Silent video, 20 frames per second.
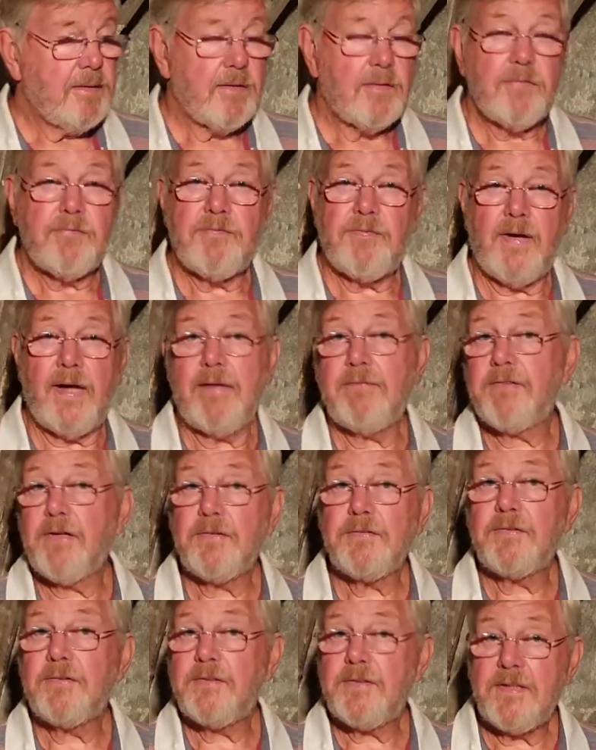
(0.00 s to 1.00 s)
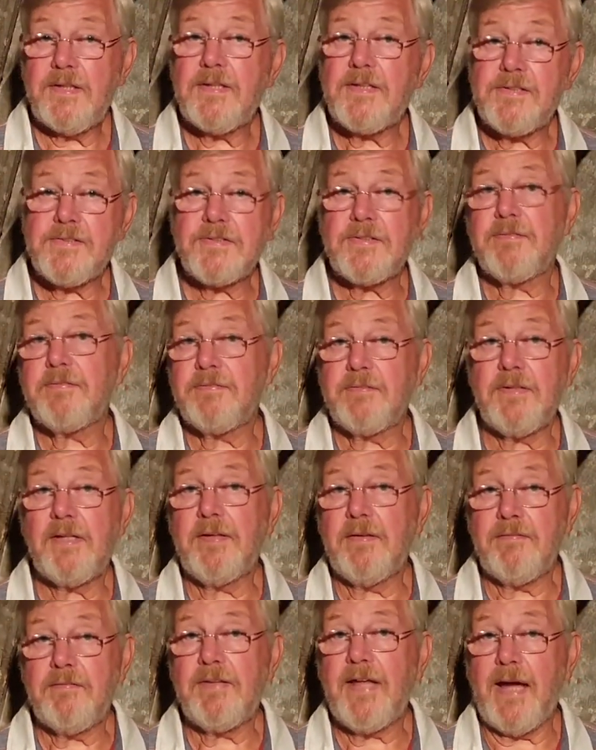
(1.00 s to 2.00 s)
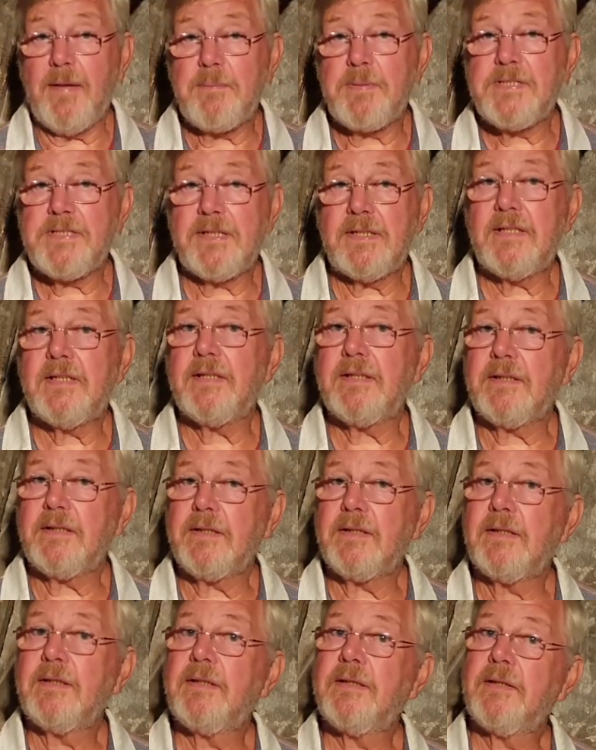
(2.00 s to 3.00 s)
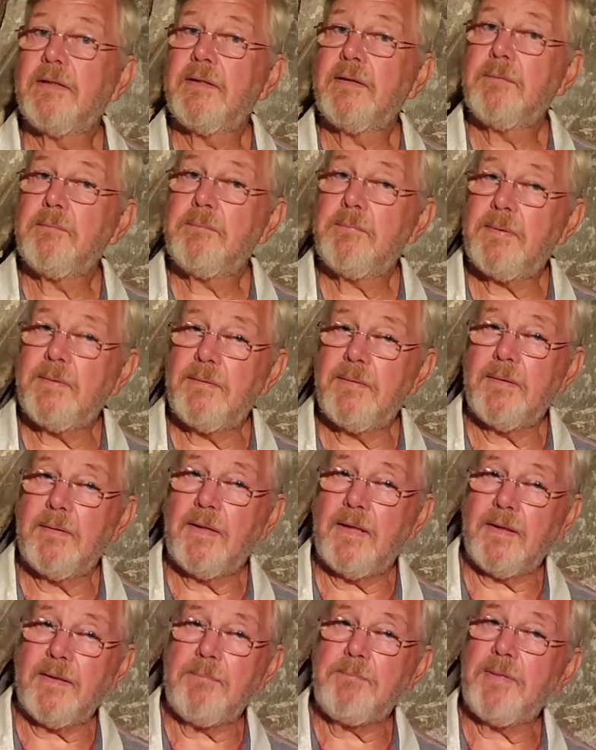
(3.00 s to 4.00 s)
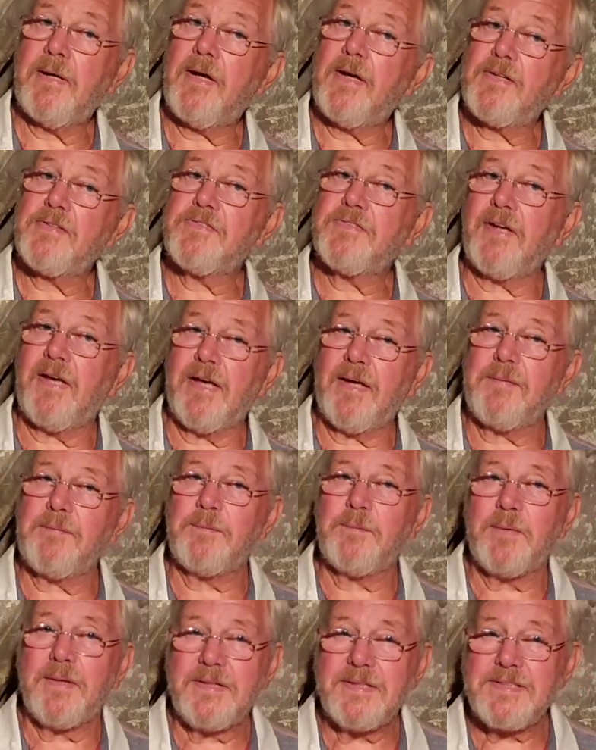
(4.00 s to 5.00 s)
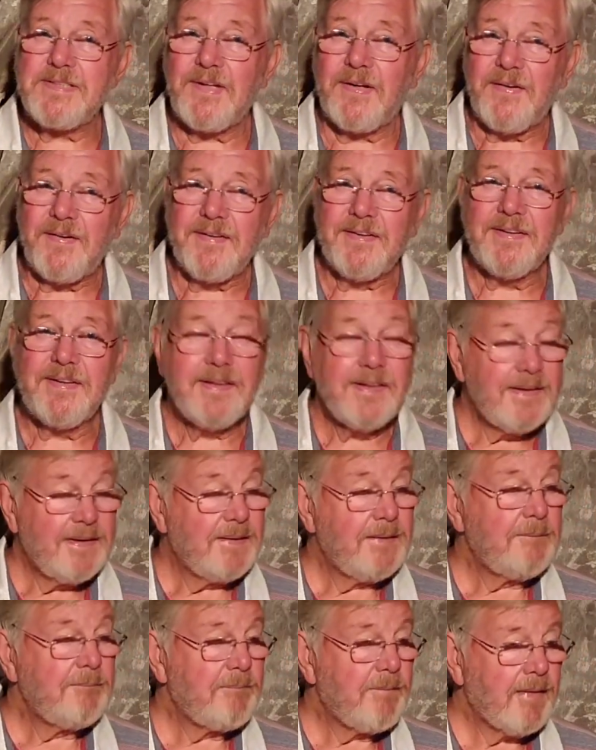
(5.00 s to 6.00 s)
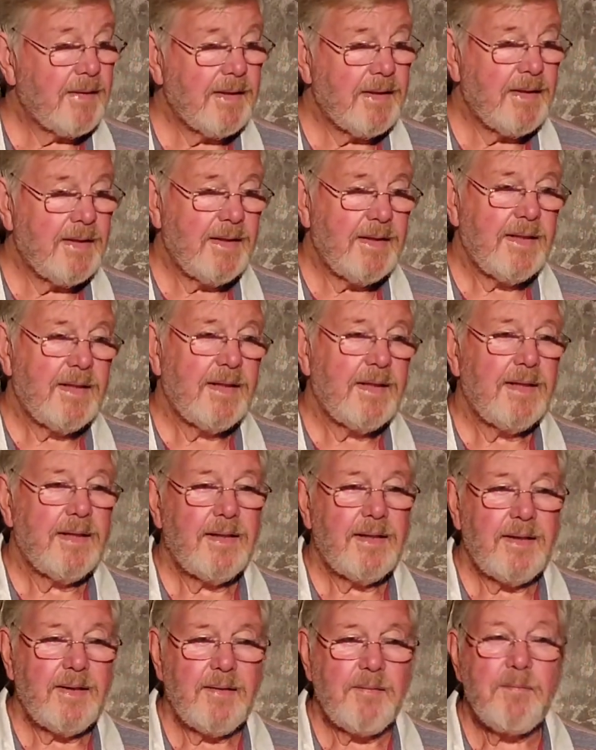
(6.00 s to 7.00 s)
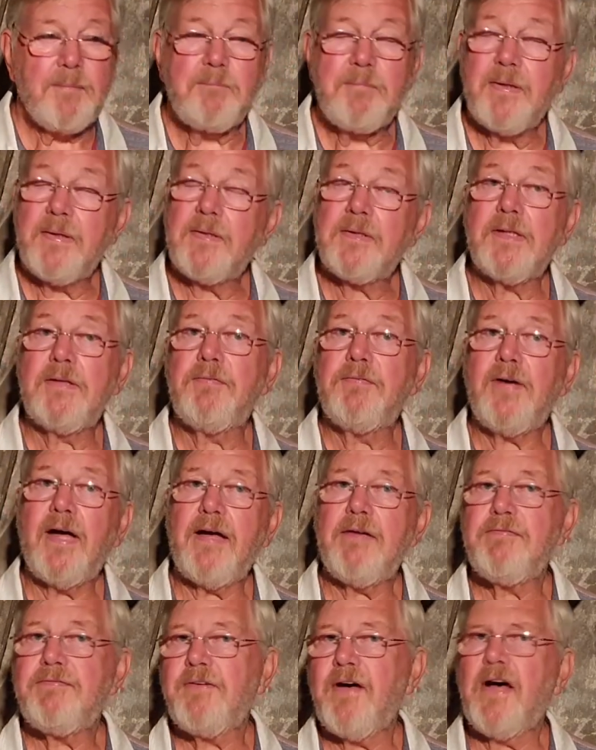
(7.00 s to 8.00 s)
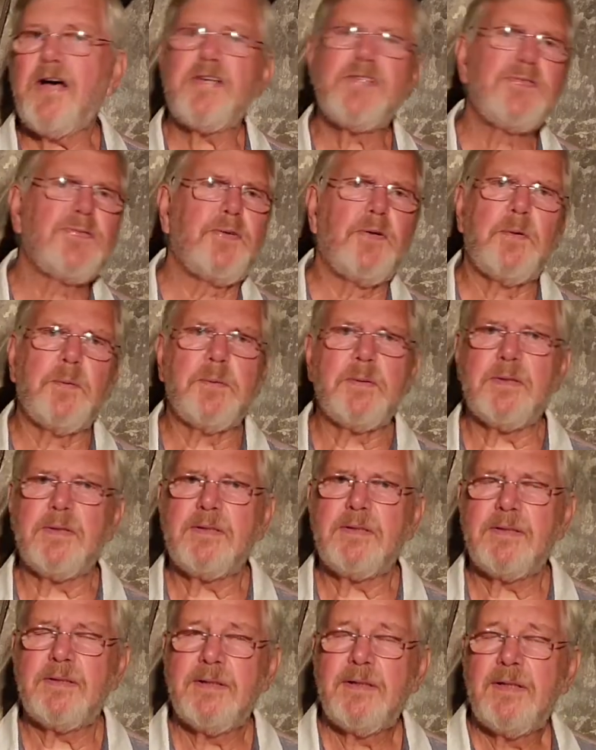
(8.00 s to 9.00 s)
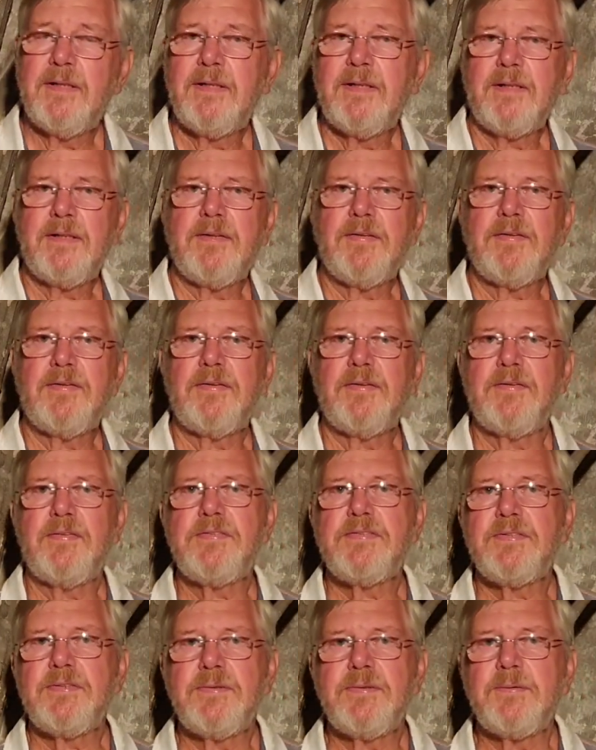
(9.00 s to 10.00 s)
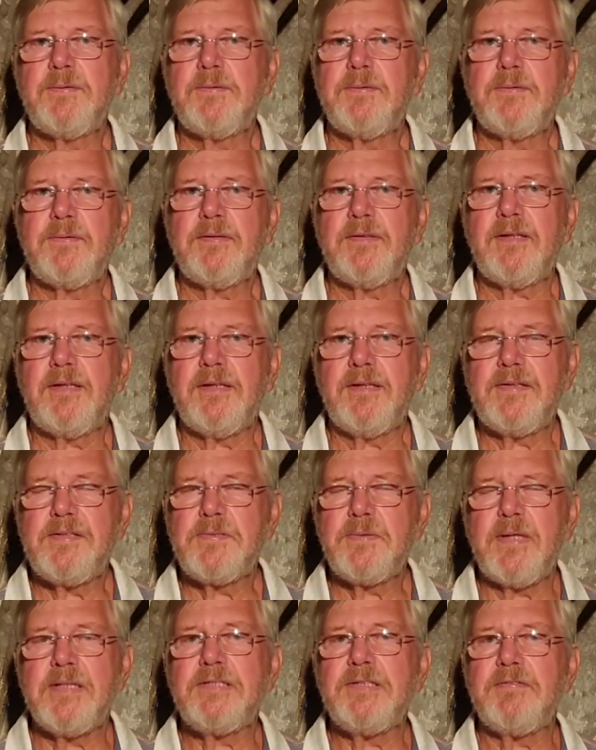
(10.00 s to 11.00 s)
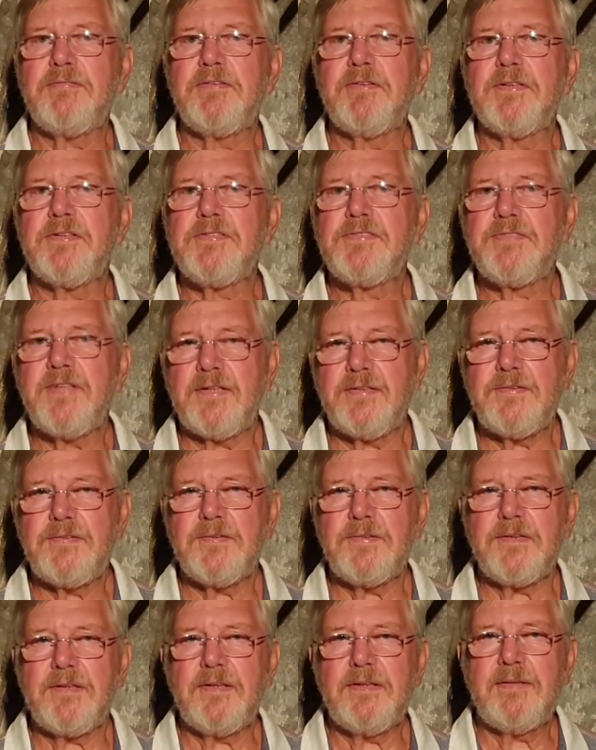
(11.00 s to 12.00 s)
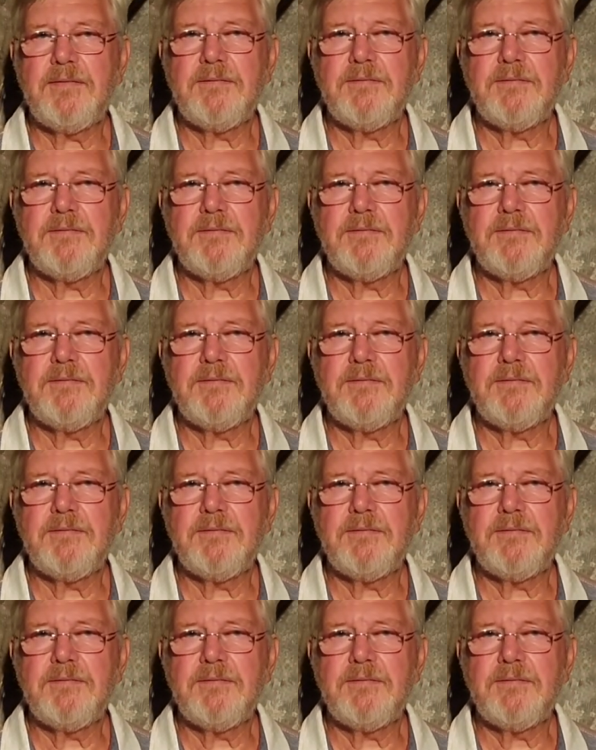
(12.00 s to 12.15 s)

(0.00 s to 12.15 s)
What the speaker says: 500 years of that particular pastime went on. But if I fast forward to the 21st century,